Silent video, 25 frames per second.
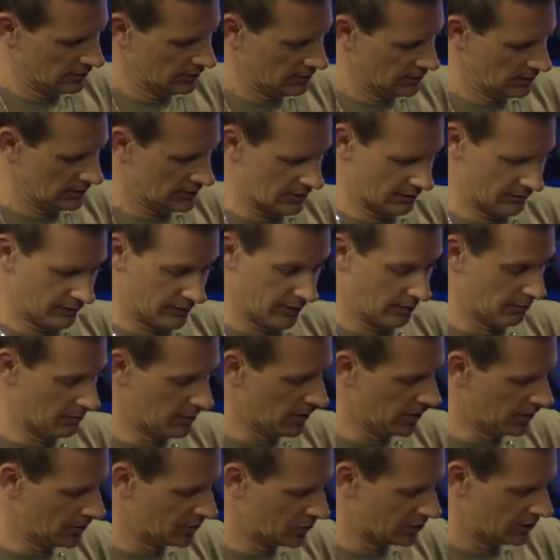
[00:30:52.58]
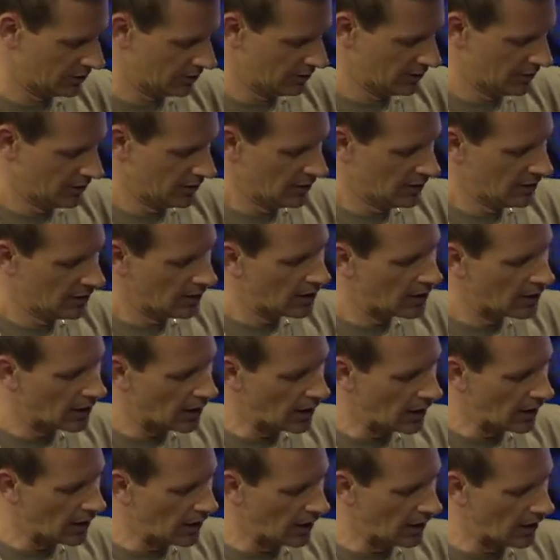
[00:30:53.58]
it's not very much,
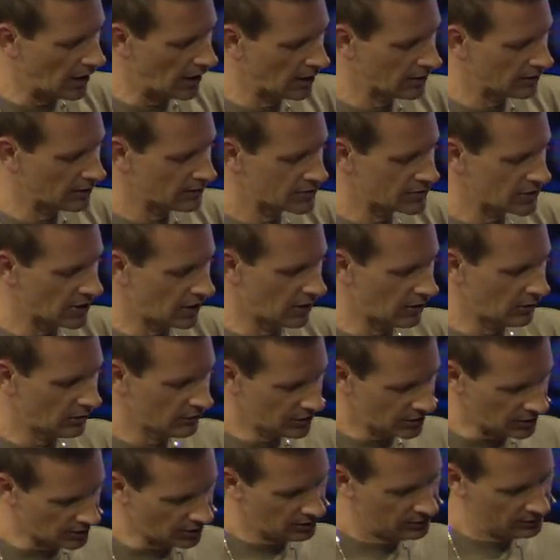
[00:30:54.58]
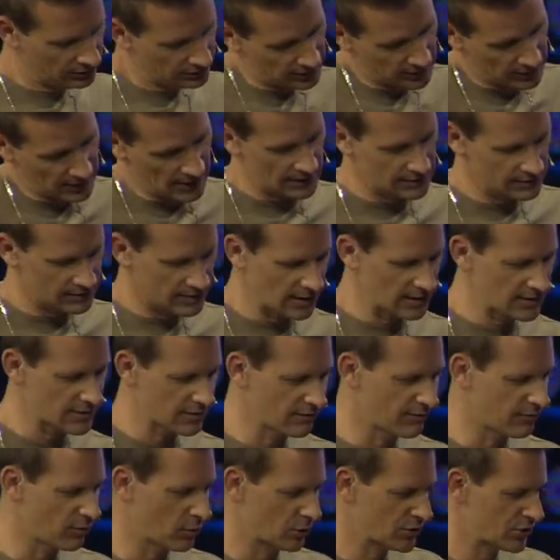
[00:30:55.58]
that's
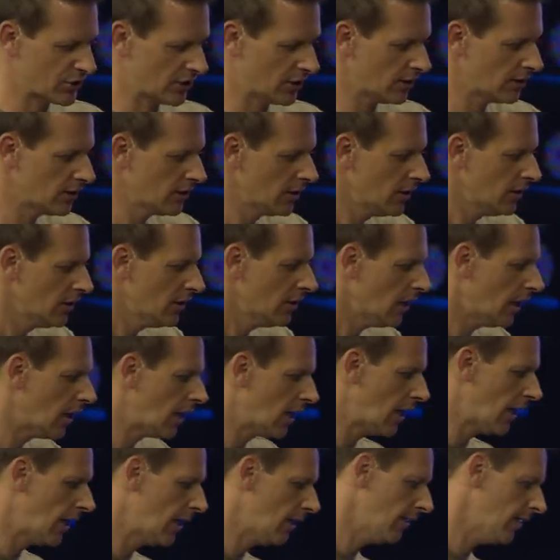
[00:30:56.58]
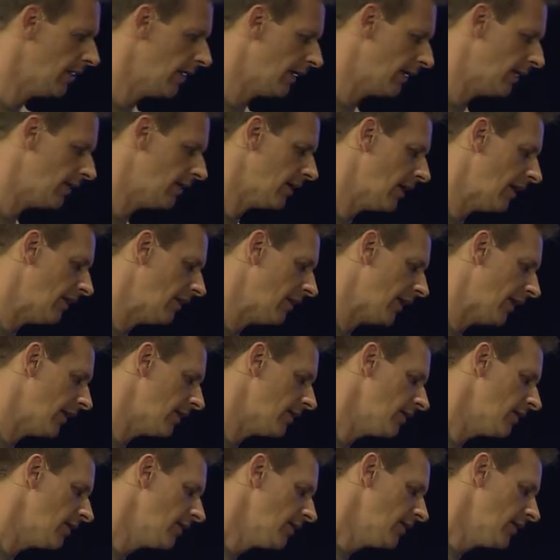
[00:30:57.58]
unfortunate, and
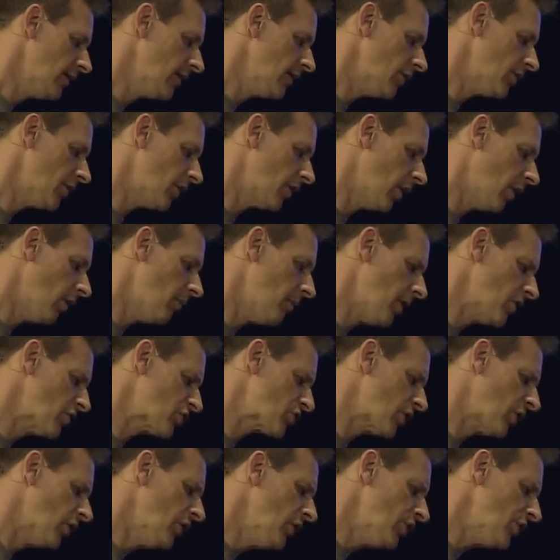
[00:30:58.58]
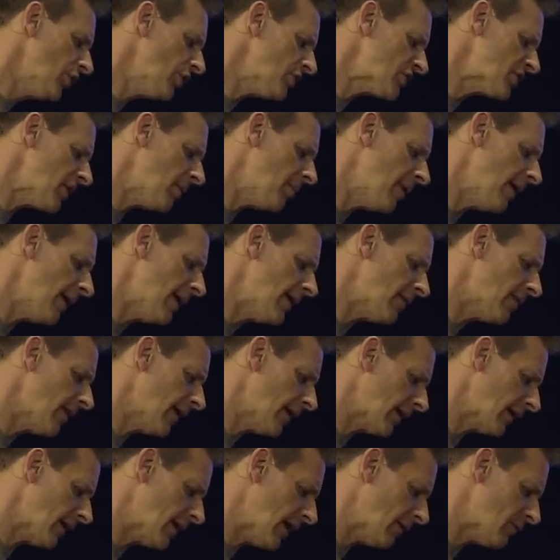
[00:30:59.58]
then emotional. You're somebody
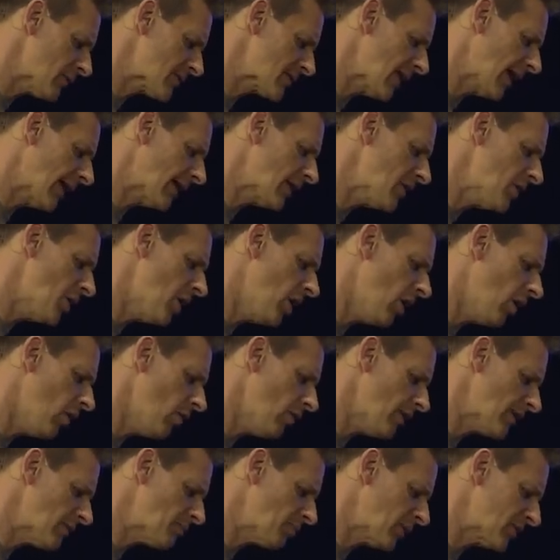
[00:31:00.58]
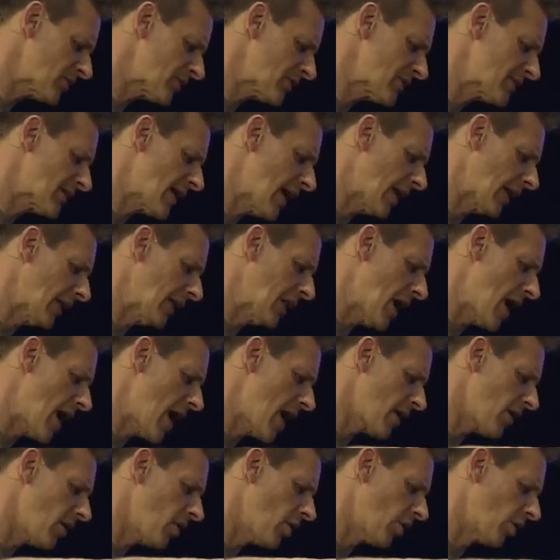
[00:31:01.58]
that God was like, this person's got a
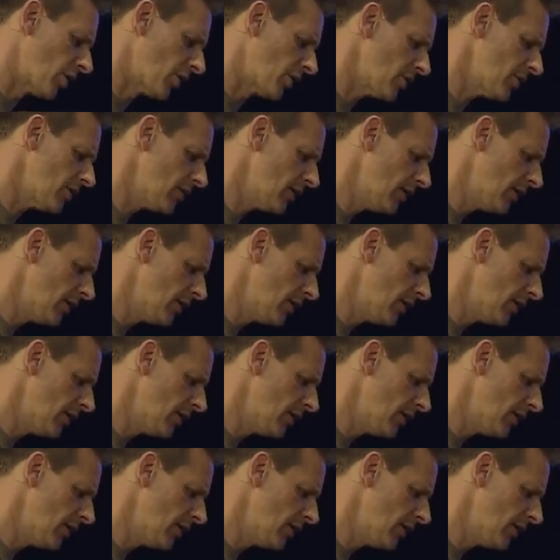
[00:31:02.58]
lot of heart.